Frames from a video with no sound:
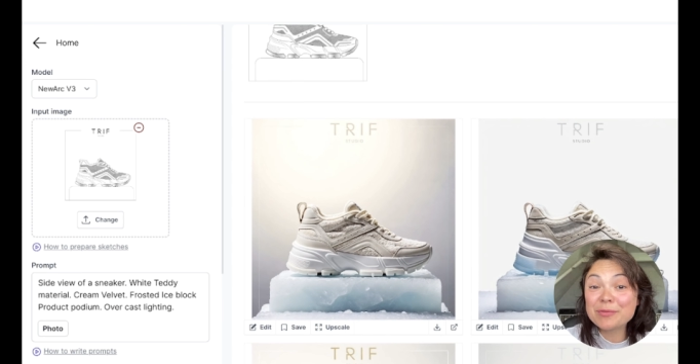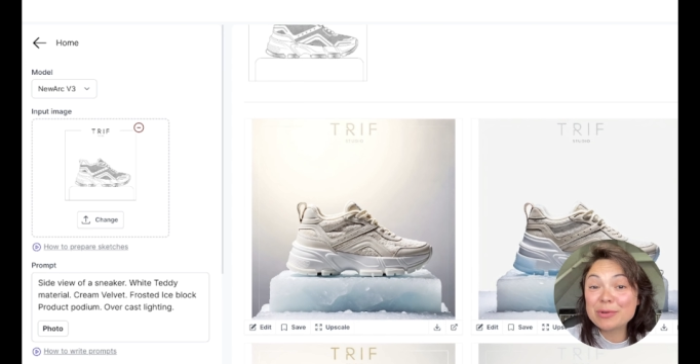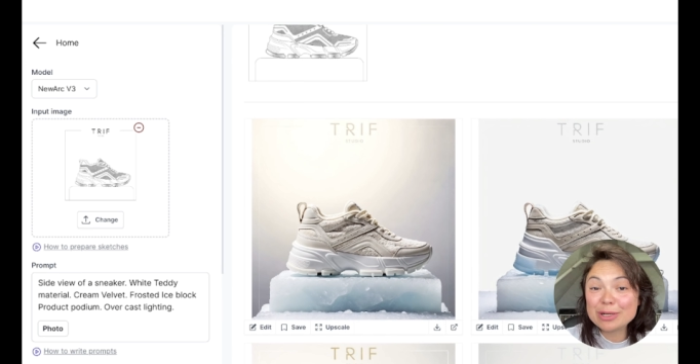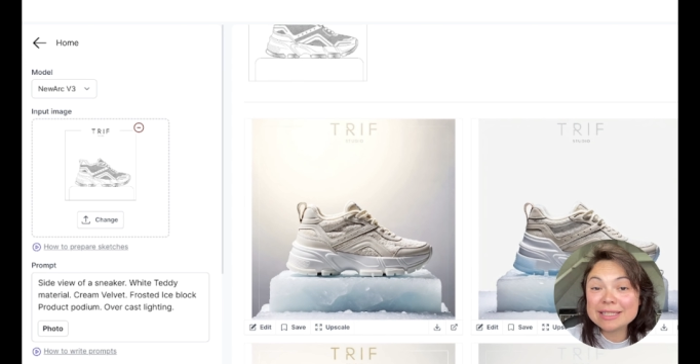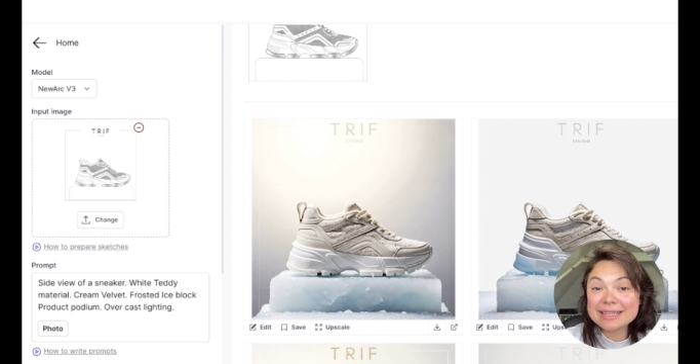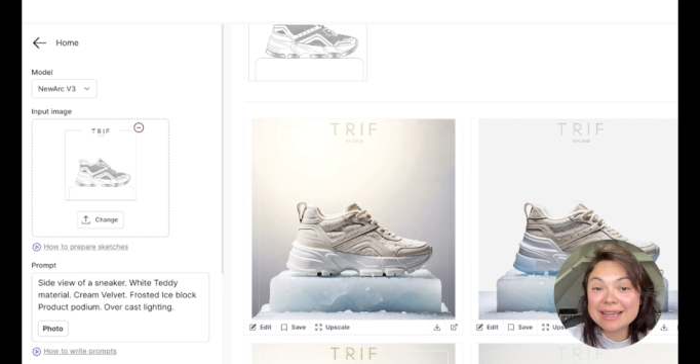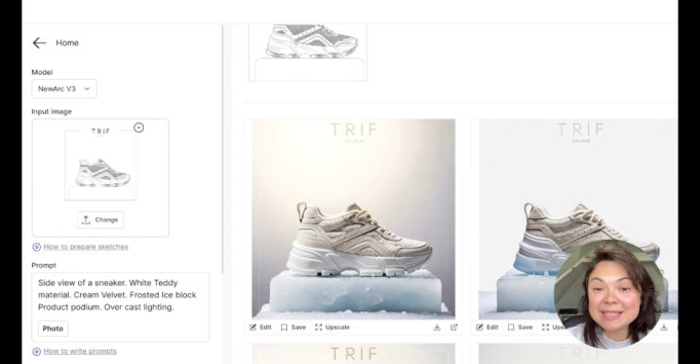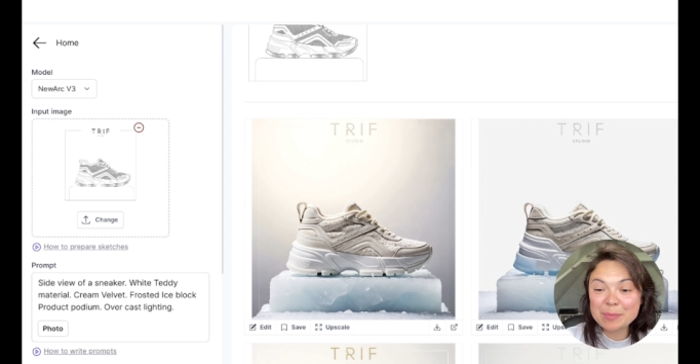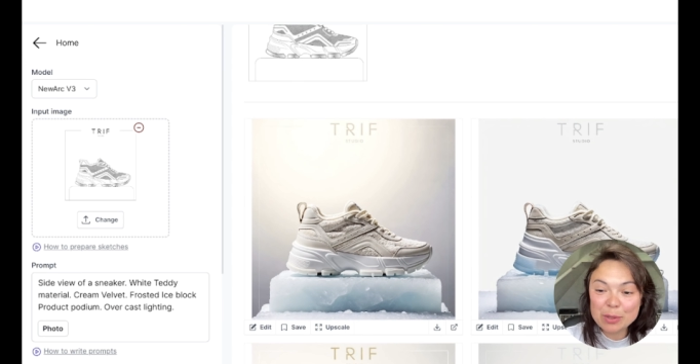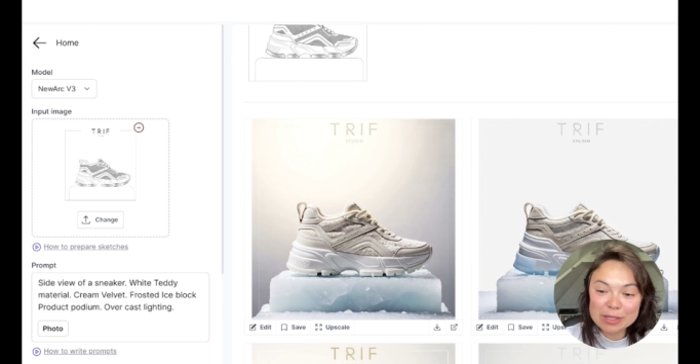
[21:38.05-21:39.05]
frosted
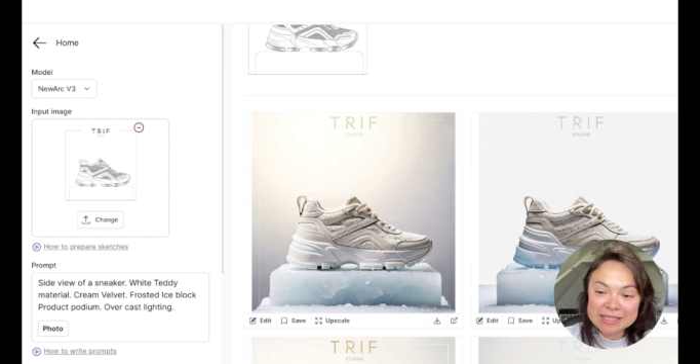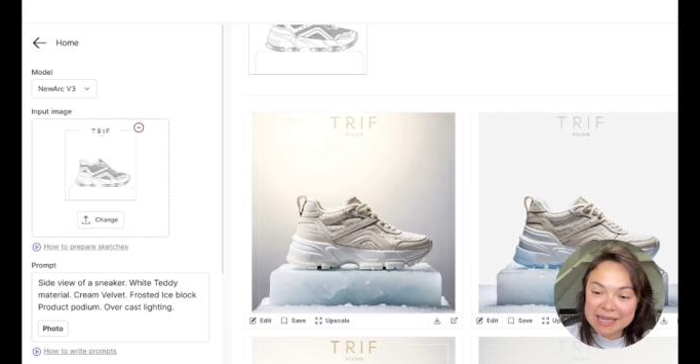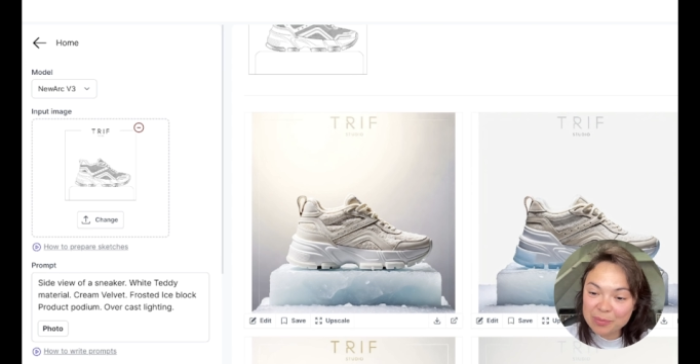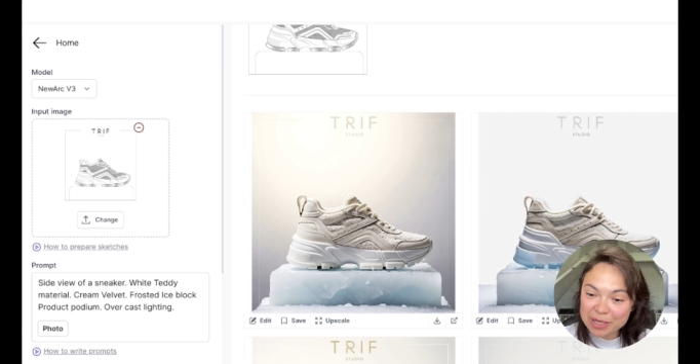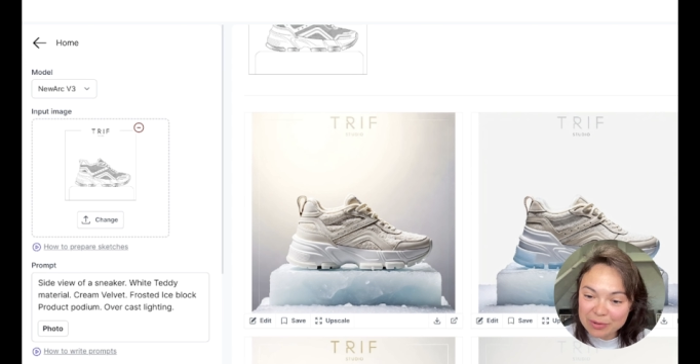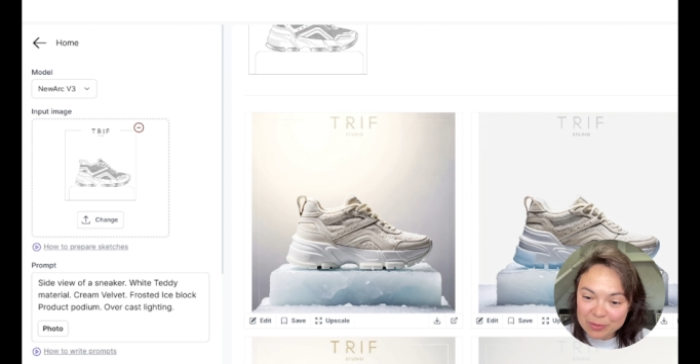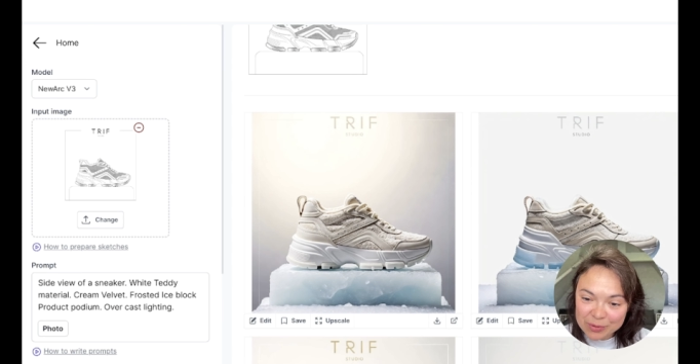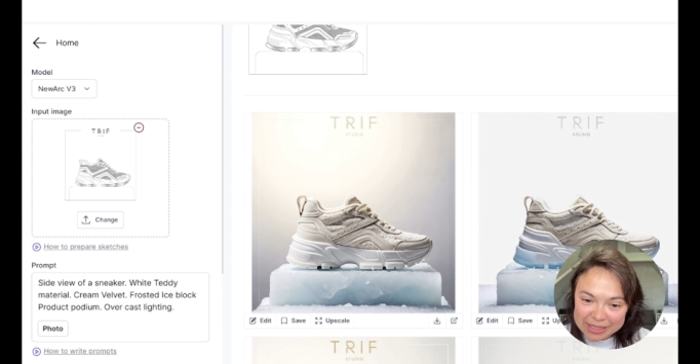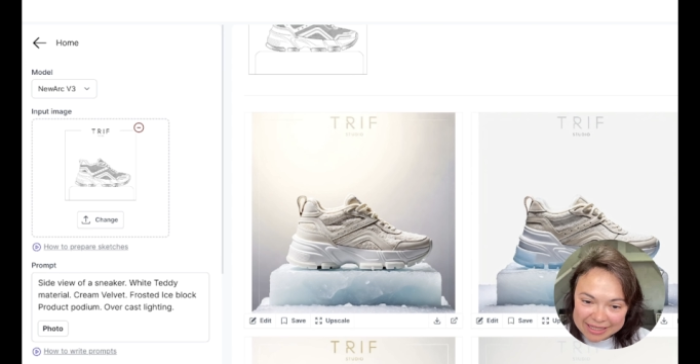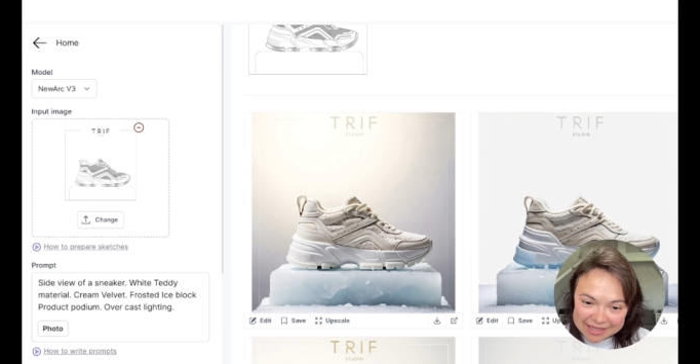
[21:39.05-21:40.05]
ice block is coming out
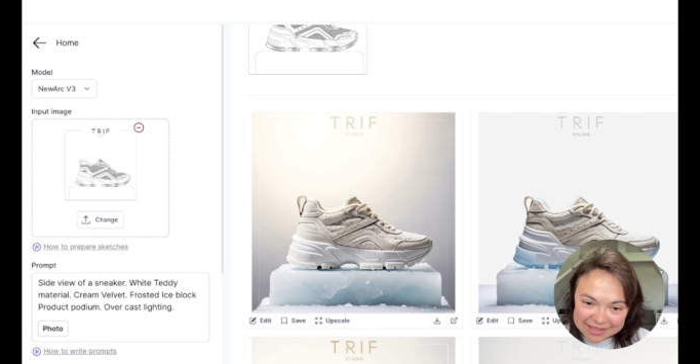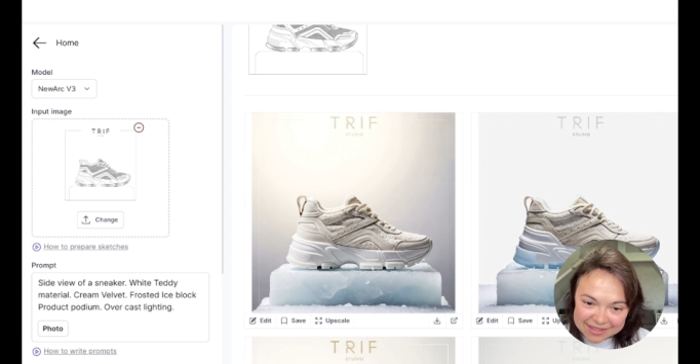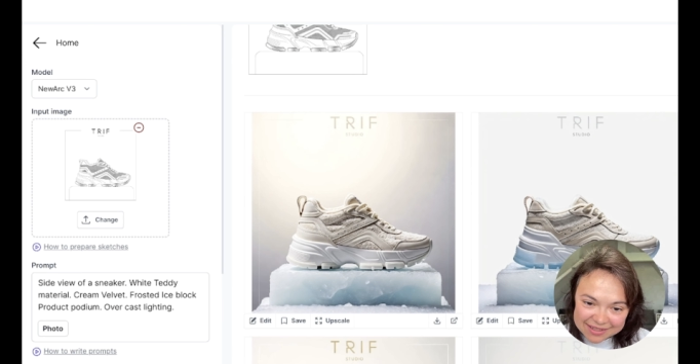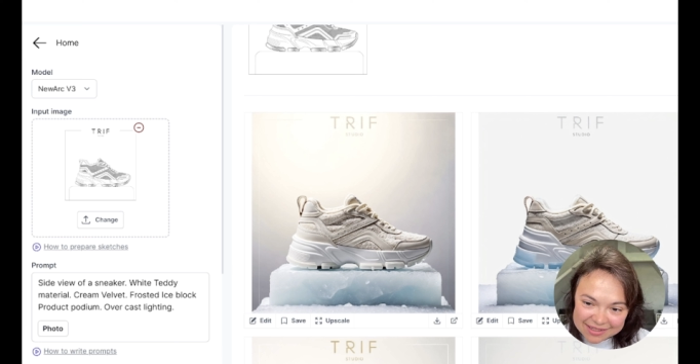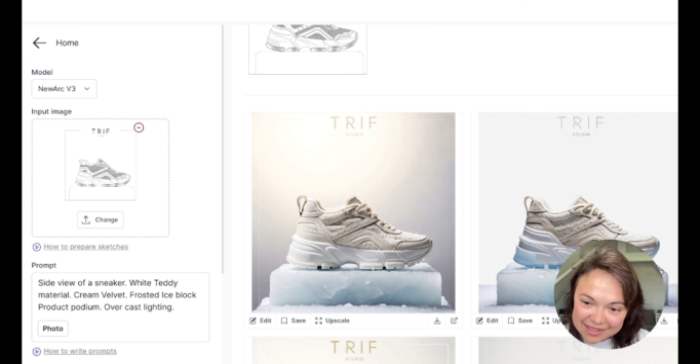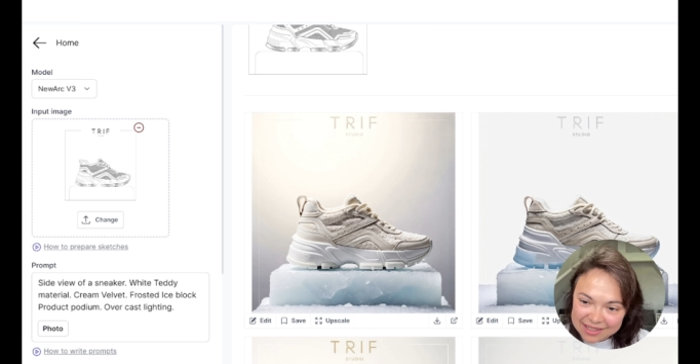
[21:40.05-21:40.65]
really nice.